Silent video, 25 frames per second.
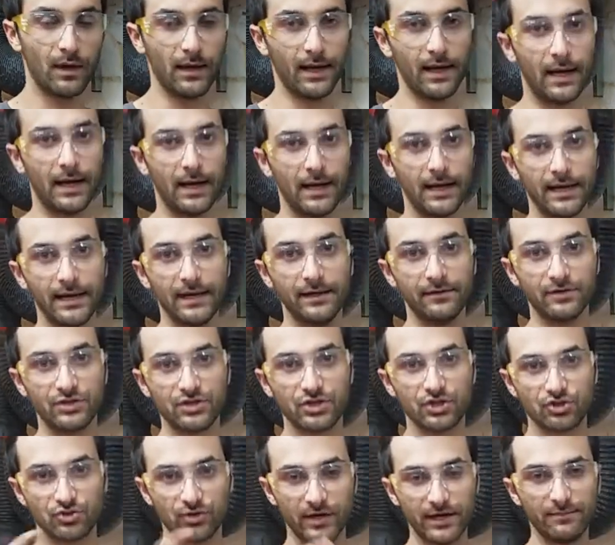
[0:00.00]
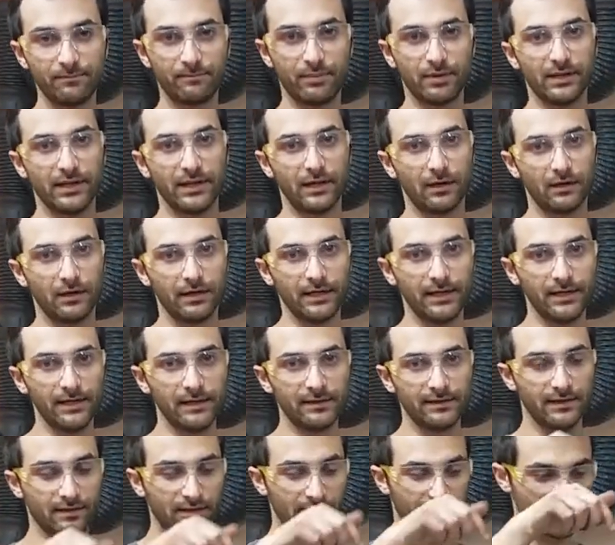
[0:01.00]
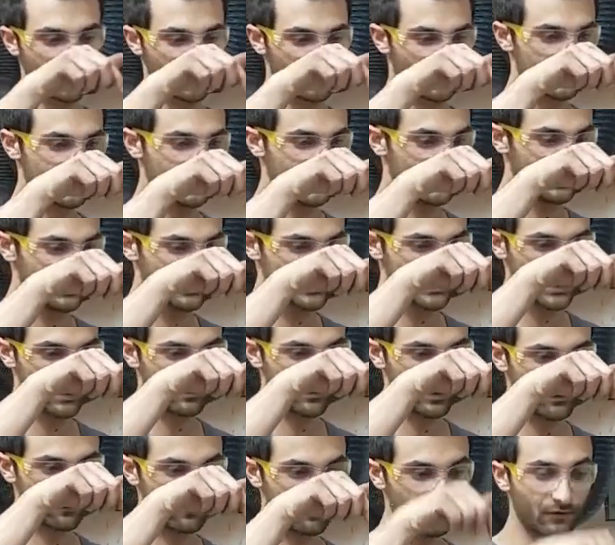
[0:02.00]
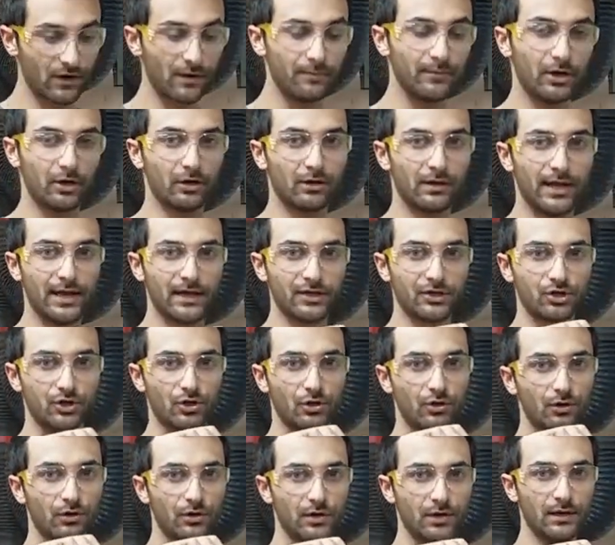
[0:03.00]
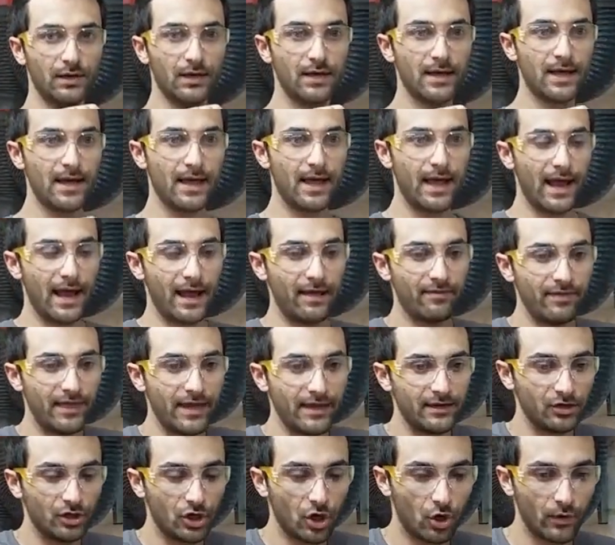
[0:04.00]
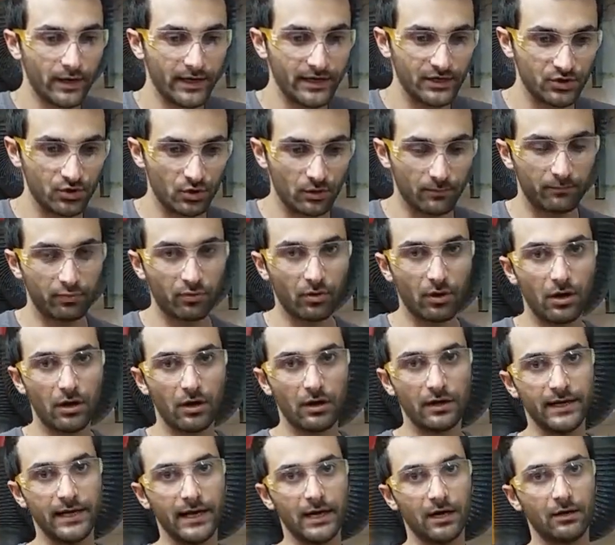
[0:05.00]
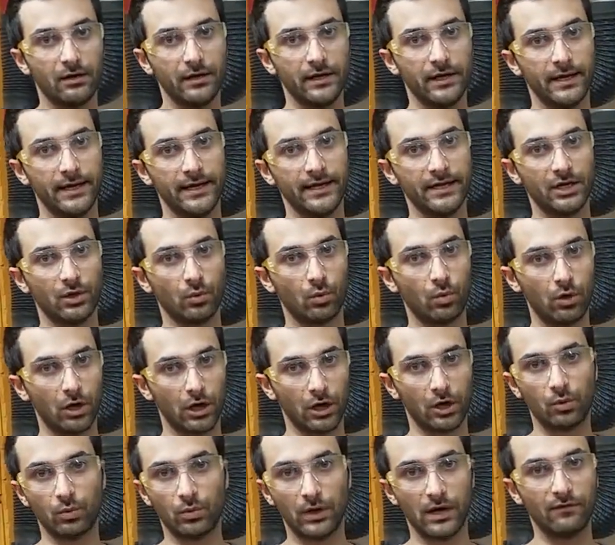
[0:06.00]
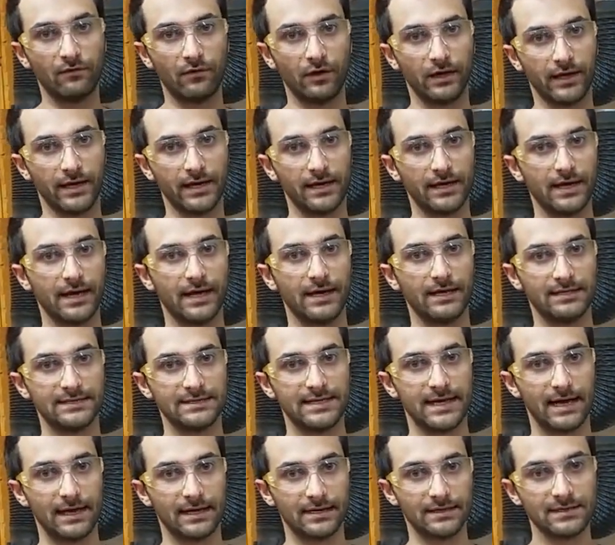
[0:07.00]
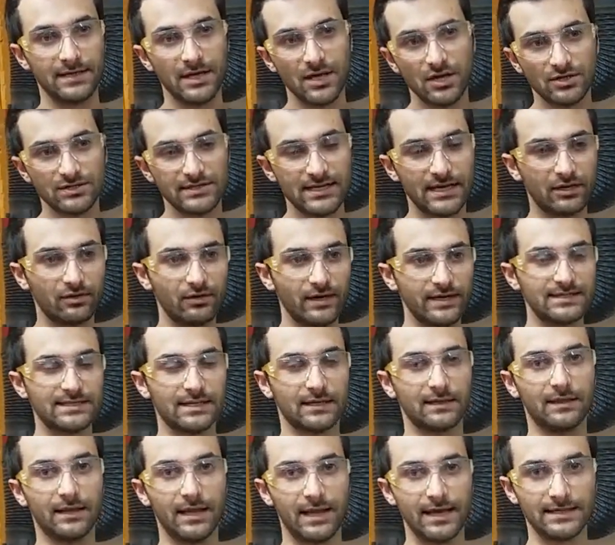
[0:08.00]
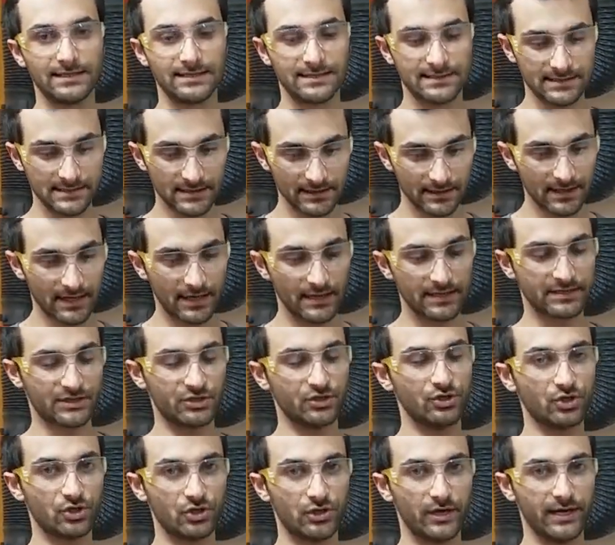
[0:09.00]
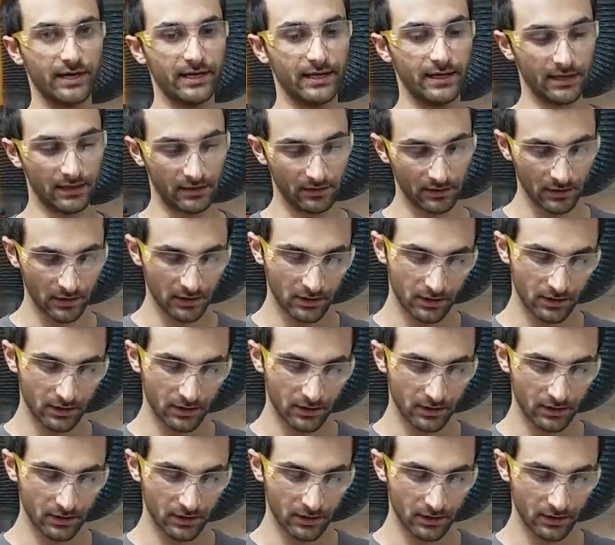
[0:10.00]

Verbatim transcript: Uh, in straight polarity, the electricity is coming from your electrode and then going into a broad area in your work, wherever it can contact. So that creates a less concentrated